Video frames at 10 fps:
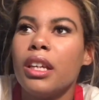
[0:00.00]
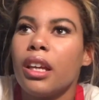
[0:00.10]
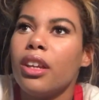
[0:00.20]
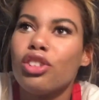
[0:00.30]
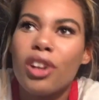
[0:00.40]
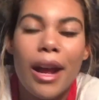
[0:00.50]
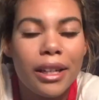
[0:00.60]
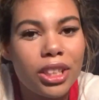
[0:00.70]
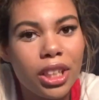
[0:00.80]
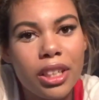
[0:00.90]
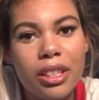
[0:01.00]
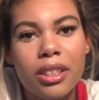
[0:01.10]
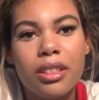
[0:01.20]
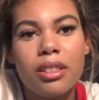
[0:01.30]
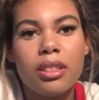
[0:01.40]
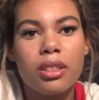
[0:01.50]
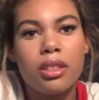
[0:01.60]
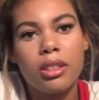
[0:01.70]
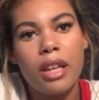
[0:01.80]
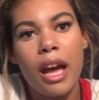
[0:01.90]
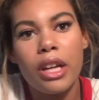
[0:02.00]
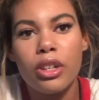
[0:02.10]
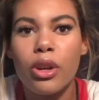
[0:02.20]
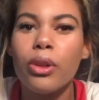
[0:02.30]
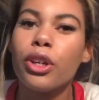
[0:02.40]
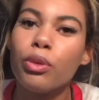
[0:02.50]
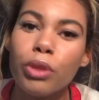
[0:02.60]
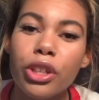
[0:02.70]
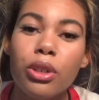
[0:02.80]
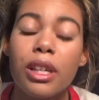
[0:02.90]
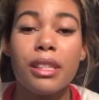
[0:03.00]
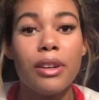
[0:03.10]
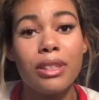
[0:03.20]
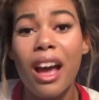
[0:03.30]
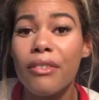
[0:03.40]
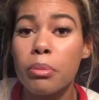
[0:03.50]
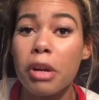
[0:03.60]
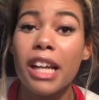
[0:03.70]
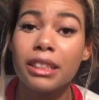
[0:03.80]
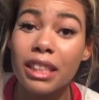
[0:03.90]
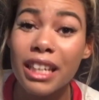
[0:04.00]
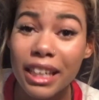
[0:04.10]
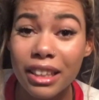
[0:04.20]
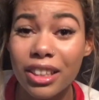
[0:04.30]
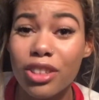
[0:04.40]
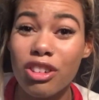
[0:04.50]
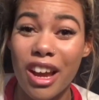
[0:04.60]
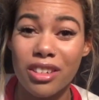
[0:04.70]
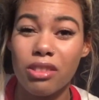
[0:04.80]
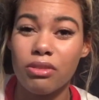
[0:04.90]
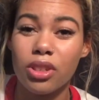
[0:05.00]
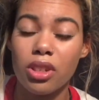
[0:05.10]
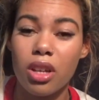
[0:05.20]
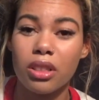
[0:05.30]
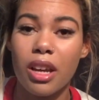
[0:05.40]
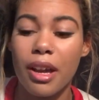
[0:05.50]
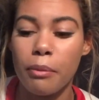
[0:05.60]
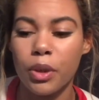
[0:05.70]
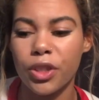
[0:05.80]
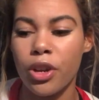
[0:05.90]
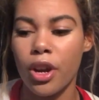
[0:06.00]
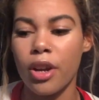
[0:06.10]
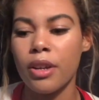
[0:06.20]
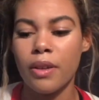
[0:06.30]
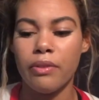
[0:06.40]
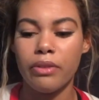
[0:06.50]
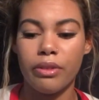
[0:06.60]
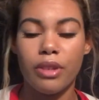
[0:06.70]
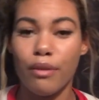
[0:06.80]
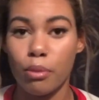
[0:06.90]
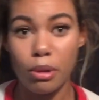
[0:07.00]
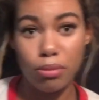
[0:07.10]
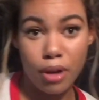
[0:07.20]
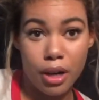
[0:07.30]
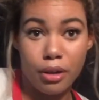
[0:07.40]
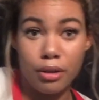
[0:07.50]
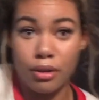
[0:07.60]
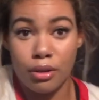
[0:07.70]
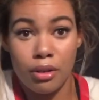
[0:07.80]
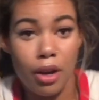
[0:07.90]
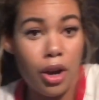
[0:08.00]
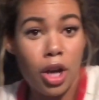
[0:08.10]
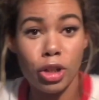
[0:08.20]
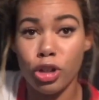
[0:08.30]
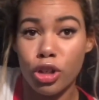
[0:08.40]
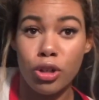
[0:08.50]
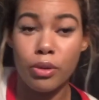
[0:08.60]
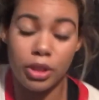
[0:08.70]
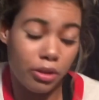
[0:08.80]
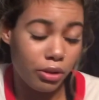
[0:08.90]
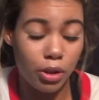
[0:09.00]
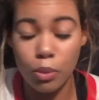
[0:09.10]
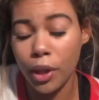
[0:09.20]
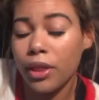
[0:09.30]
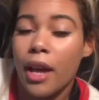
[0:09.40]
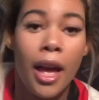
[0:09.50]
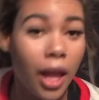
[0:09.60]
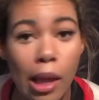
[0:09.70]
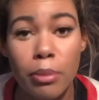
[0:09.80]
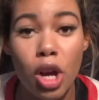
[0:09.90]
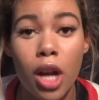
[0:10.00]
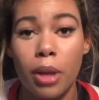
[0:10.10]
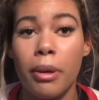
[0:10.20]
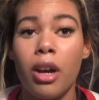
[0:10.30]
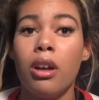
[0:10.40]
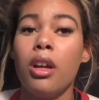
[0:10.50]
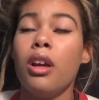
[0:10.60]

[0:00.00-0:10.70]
contractions, how to know they're real, because I was having Braxton Hicks contractions for a long time, which are, if you've never been pregnant or not a girl and don't know what the hell I'm talking about,